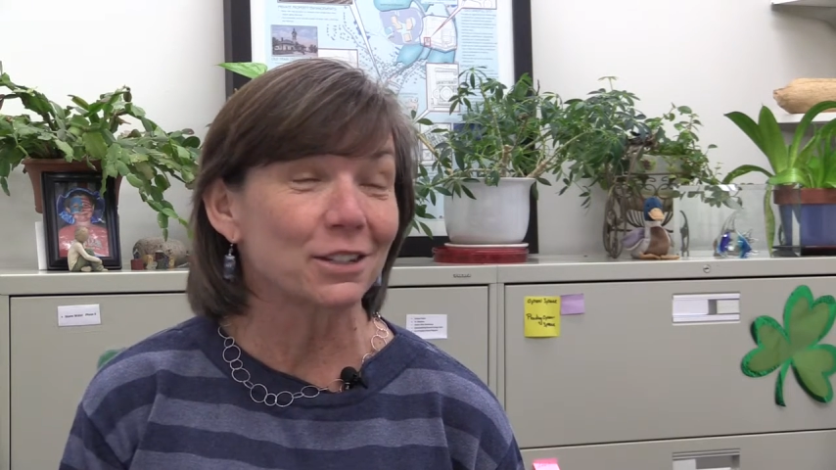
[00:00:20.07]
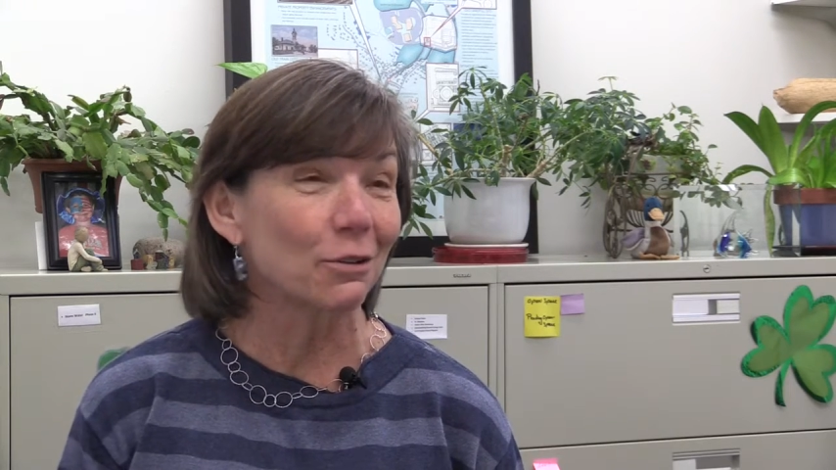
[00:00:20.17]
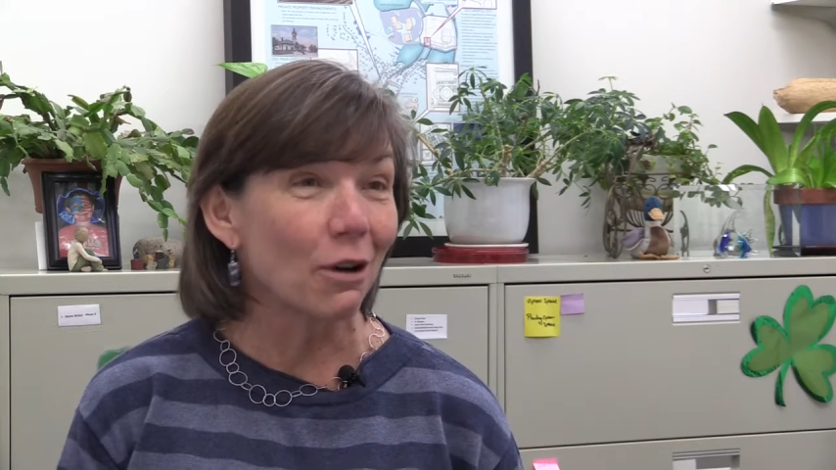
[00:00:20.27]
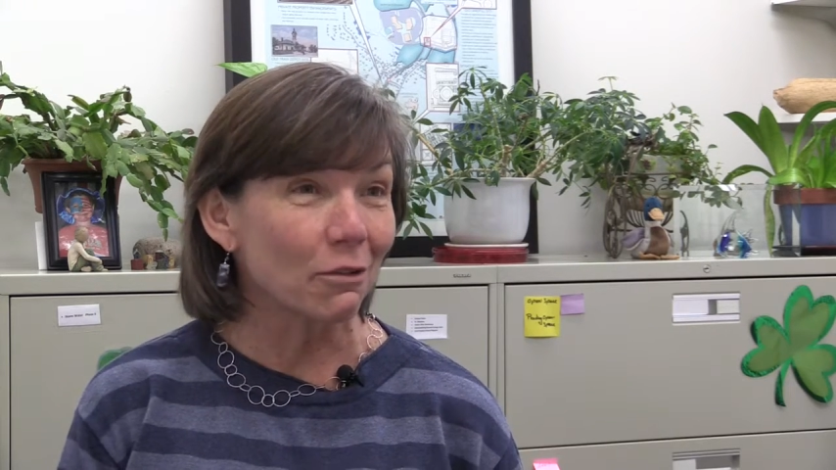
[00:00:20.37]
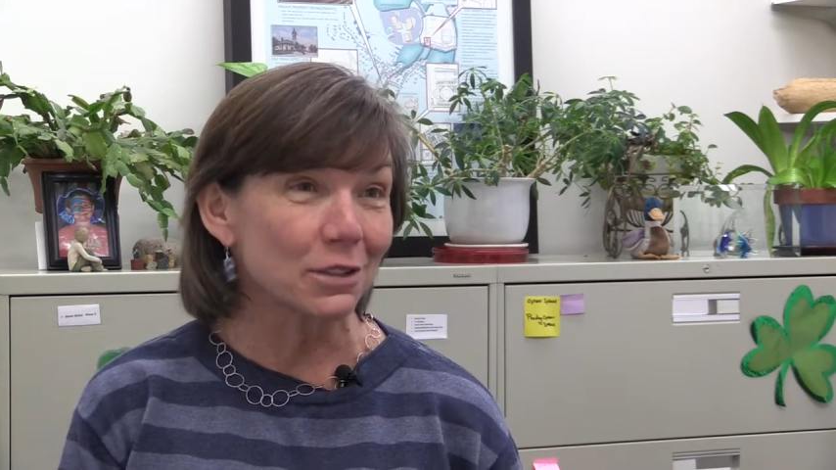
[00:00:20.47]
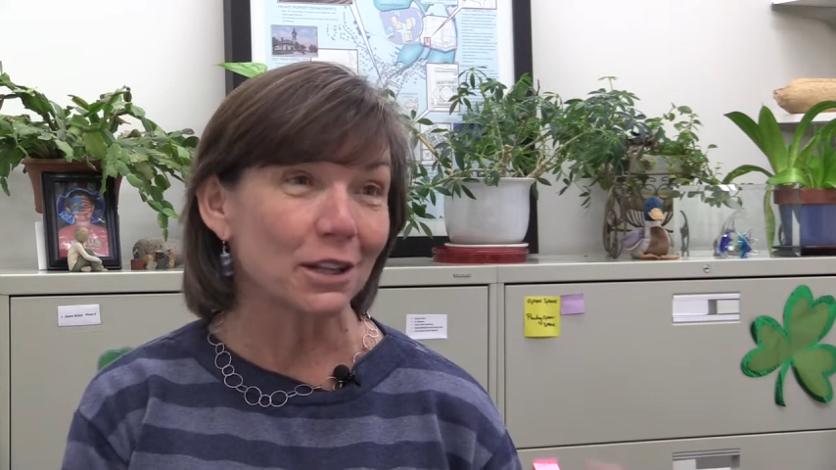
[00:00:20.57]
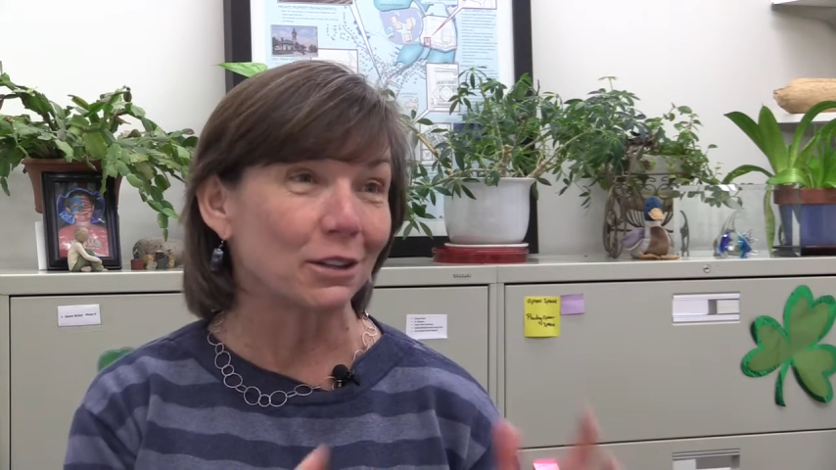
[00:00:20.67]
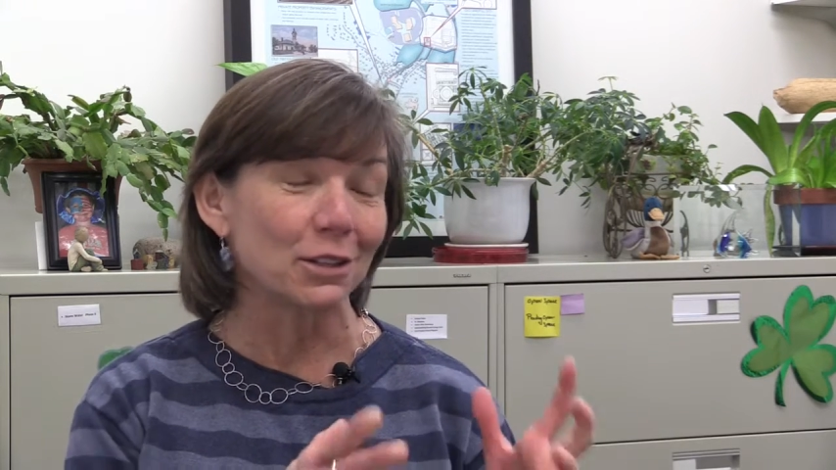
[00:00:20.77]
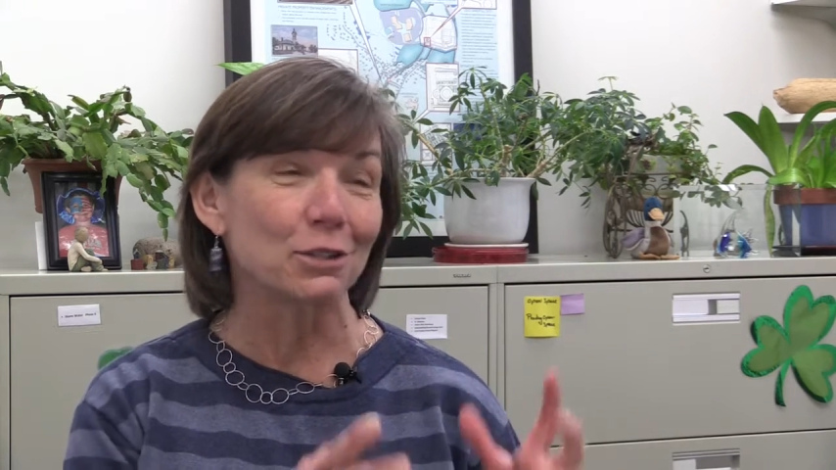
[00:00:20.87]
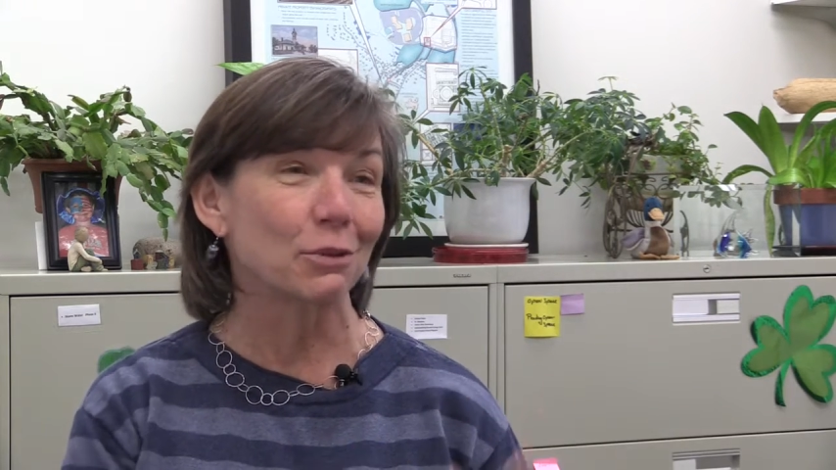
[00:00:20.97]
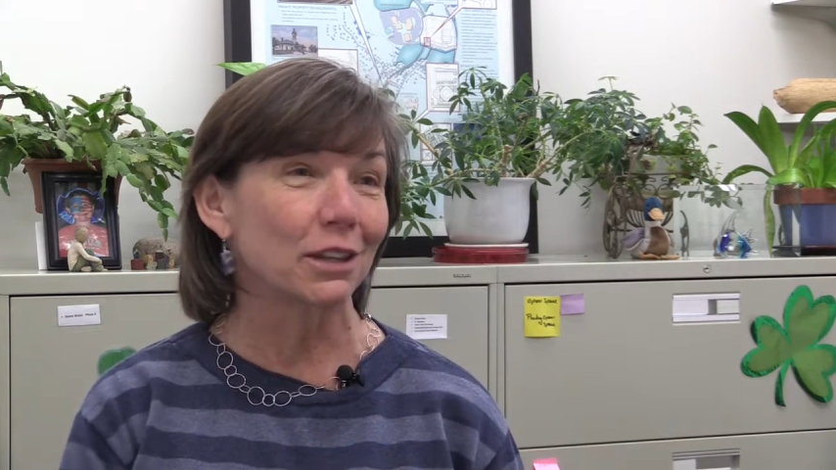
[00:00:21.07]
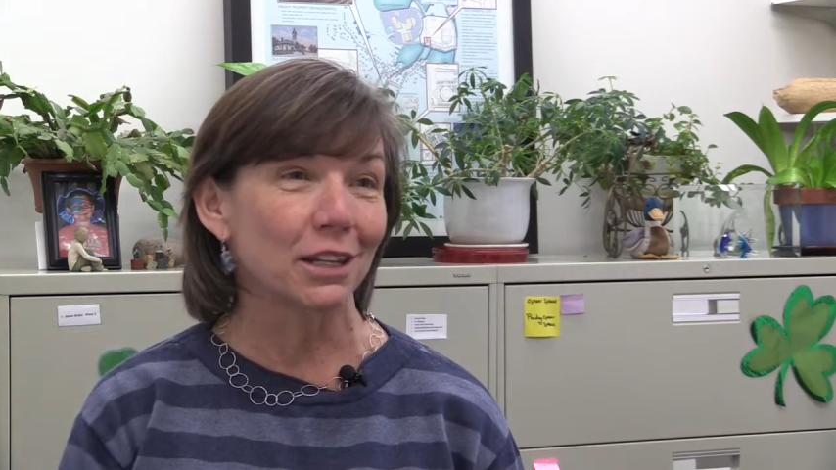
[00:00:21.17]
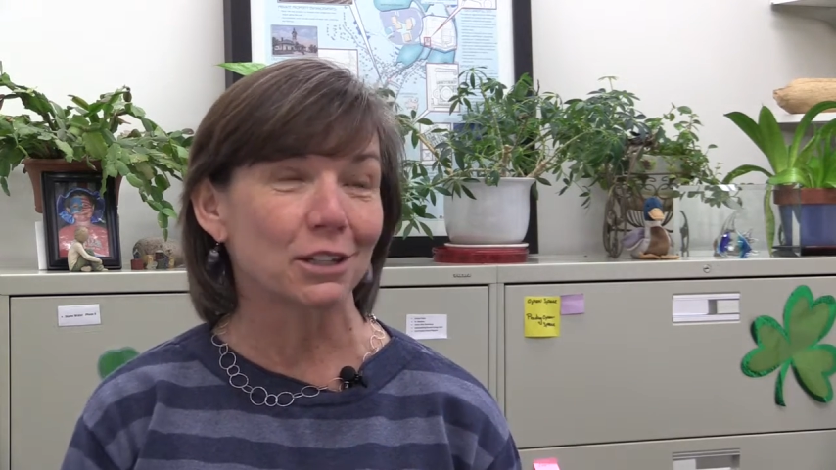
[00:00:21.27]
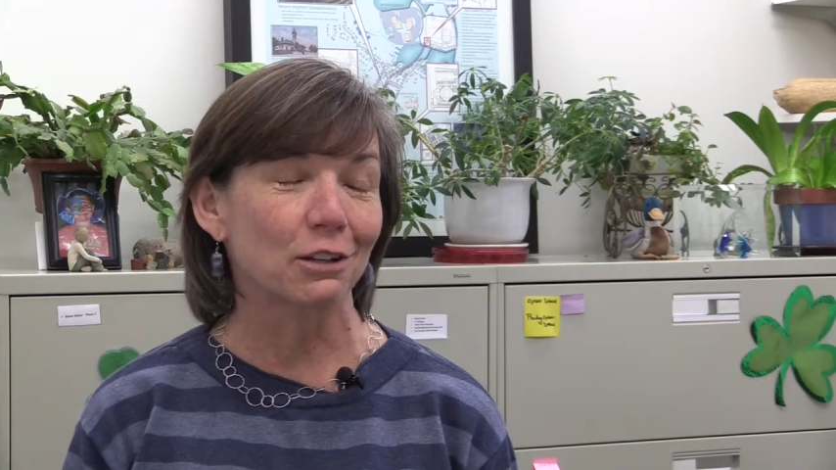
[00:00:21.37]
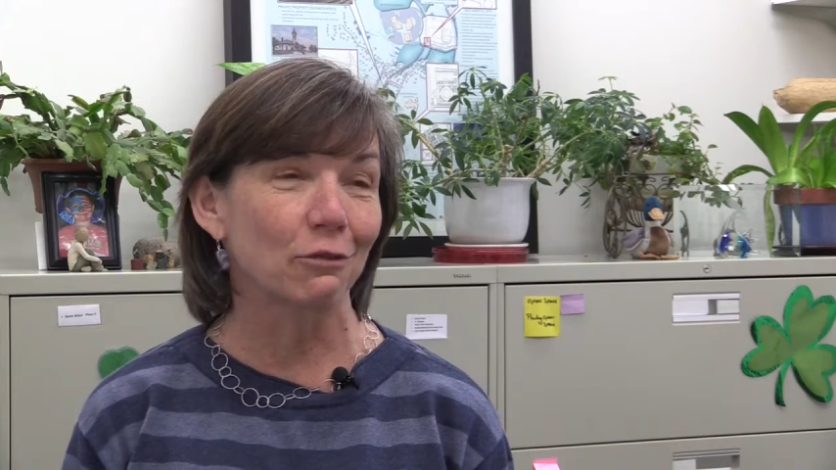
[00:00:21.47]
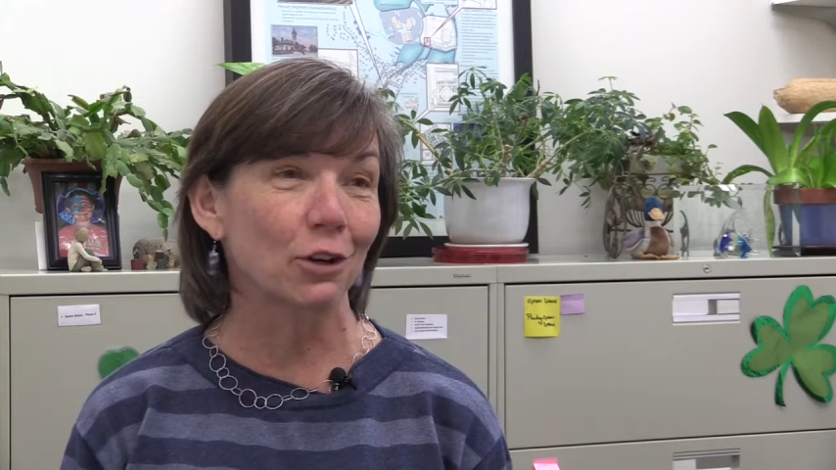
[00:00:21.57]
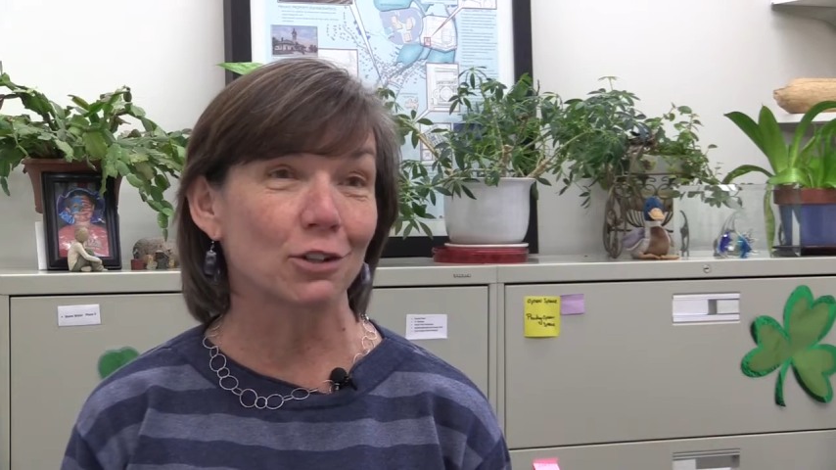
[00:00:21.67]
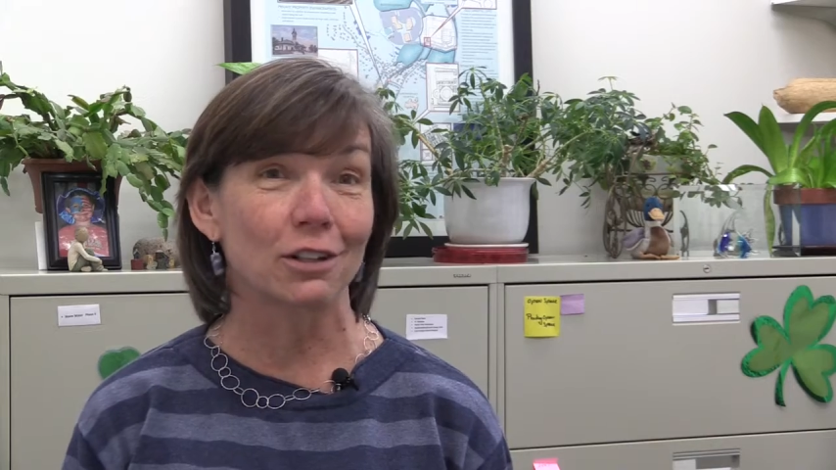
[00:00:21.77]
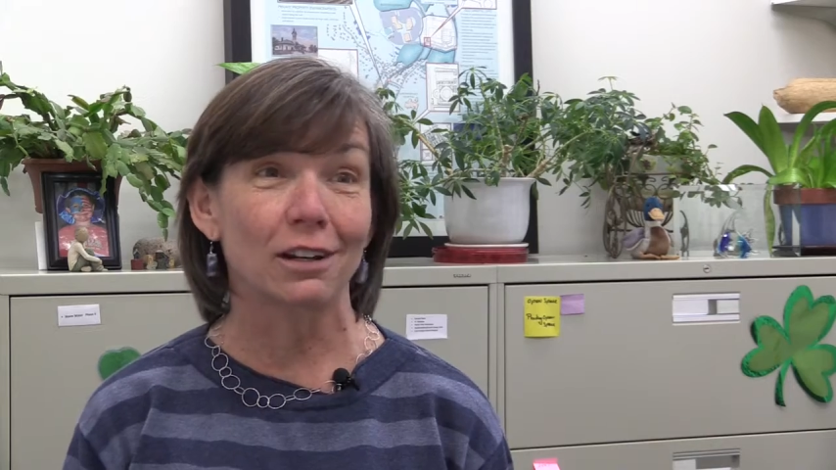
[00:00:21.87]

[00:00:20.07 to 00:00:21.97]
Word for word: So all of a sudden, these three things converged,